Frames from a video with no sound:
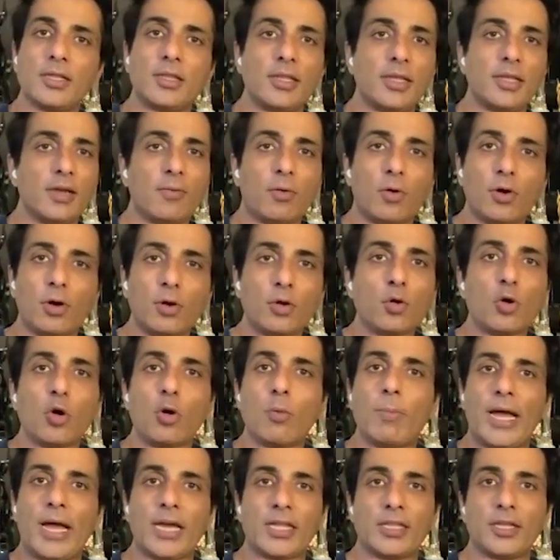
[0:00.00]
They want to
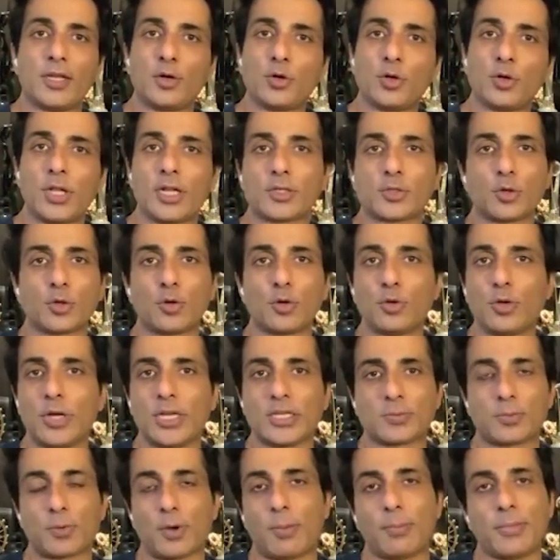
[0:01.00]
go back. They know that Sonu
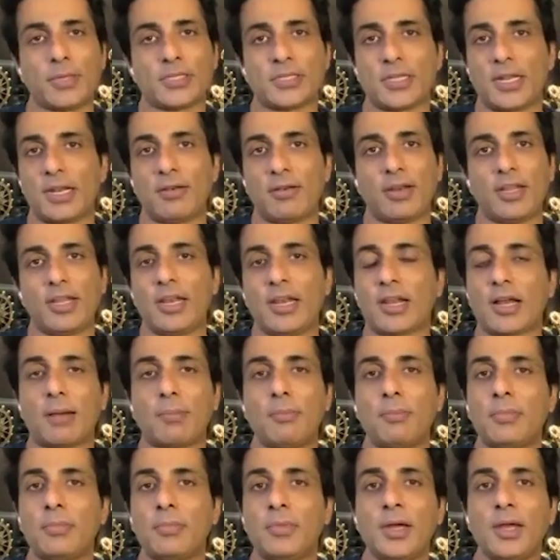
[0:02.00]
has promised, and he'll
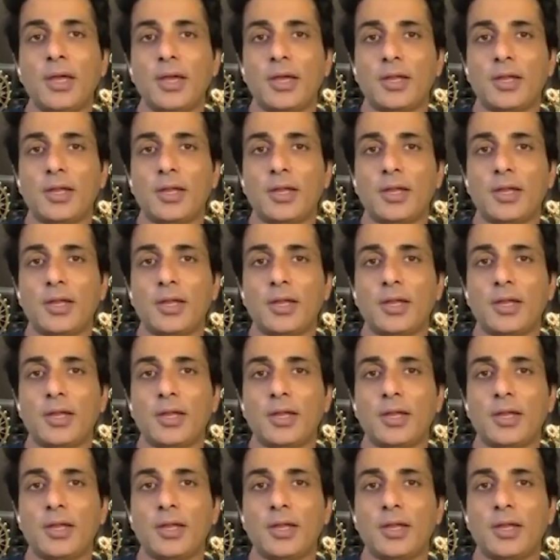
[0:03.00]
come